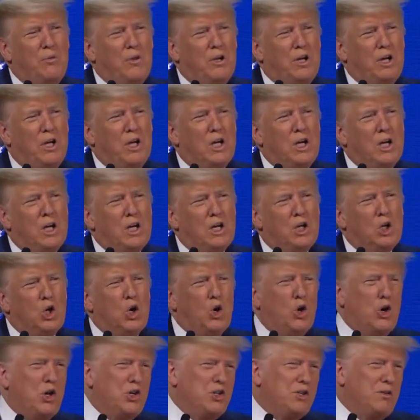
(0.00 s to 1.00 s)
from the
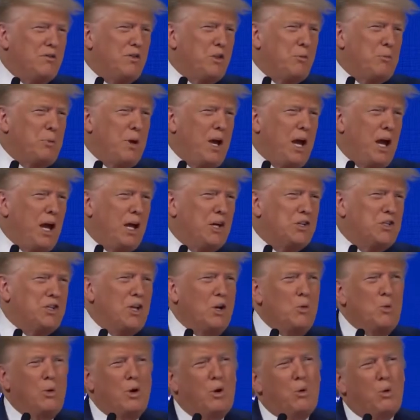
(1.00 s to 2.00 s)
glories of the
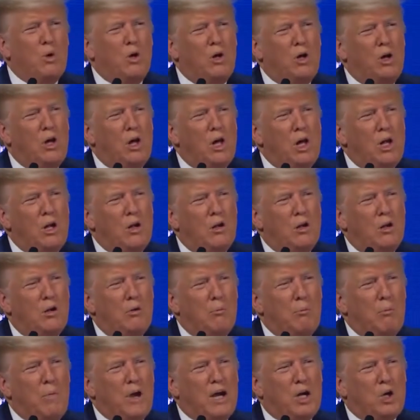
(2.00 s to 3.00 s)
past, and we will
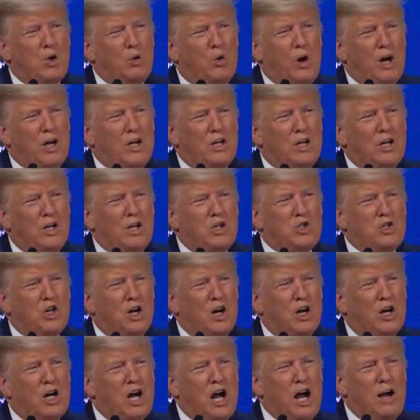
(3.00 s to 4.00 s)
make
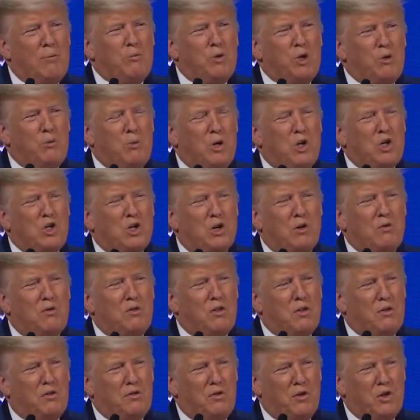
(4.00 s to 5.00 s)
greatness our common
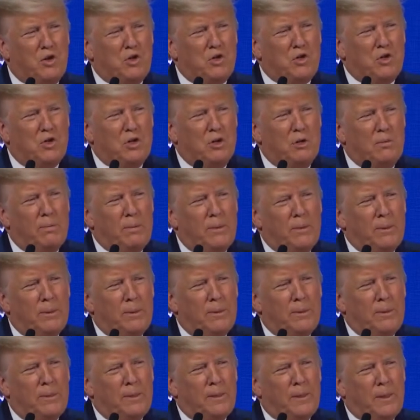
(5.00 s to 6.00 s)
mission for the future.
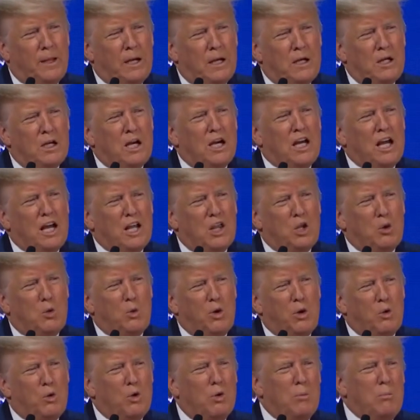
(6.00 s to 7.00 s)

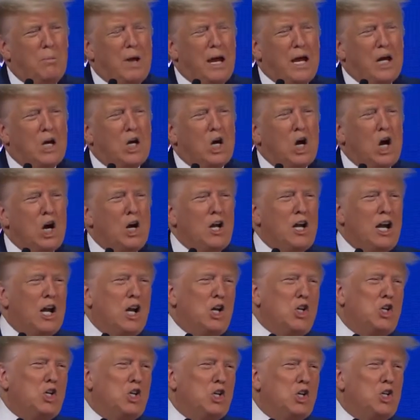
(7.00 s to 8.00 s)
Together, we will make our
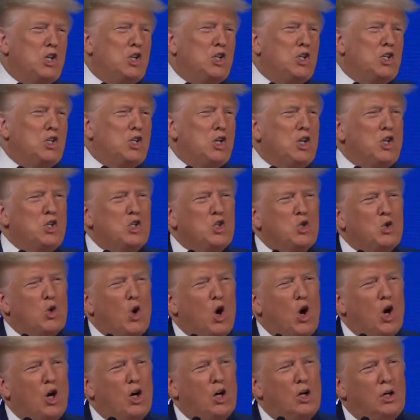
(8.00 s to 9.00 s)
nations
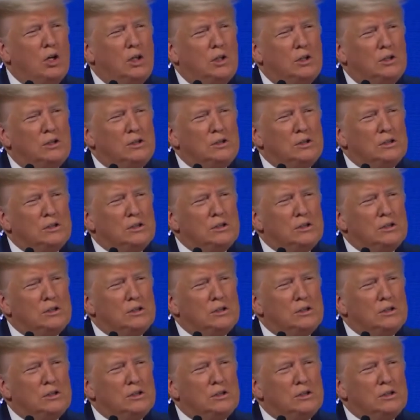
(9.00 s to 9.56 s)
stronger,